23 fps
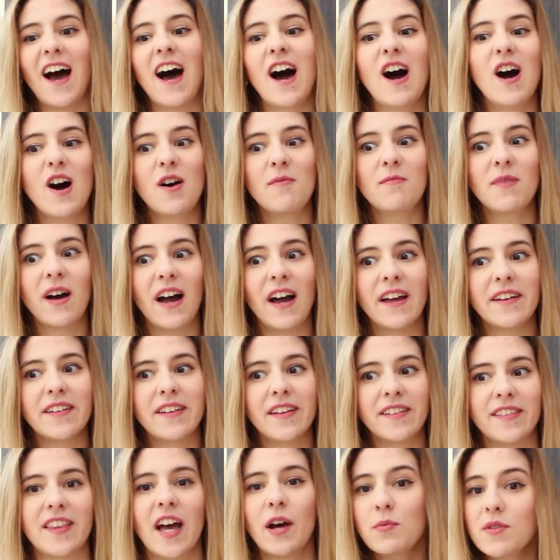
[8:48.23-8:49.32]
Um, and
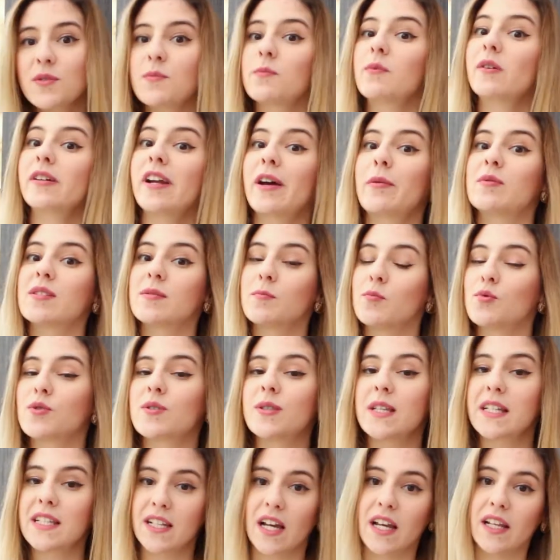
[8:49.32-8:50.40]
that was what I was
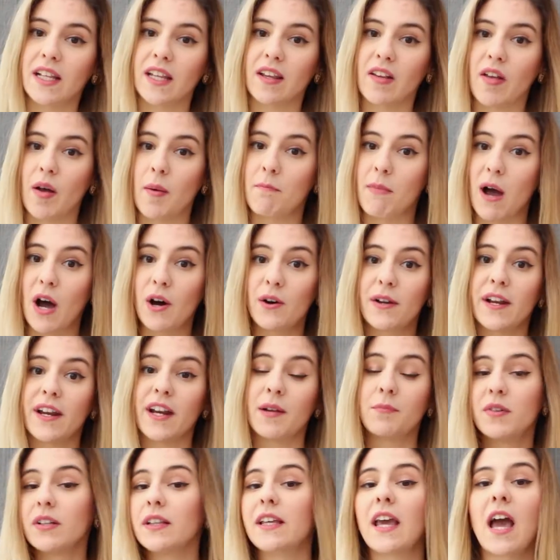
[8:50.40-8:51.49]
most excited about and
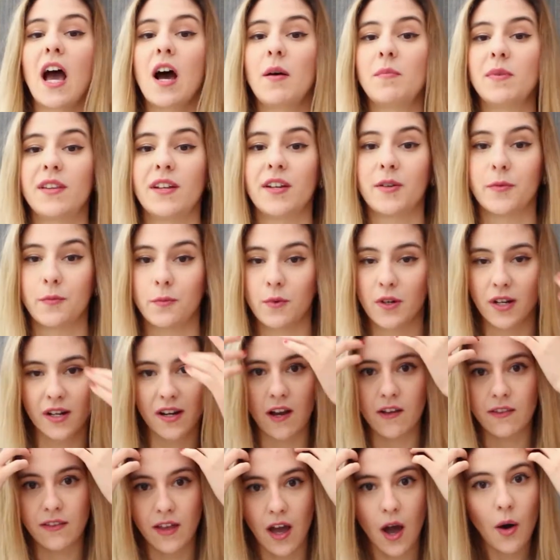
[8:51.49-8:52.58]
I'm really happy that it worked
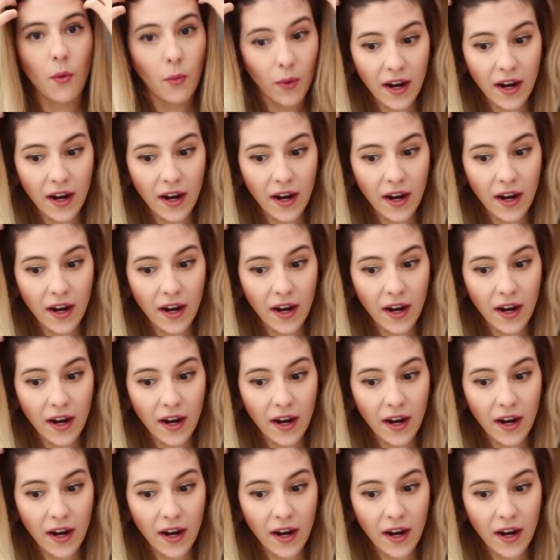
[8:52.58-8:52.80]
out that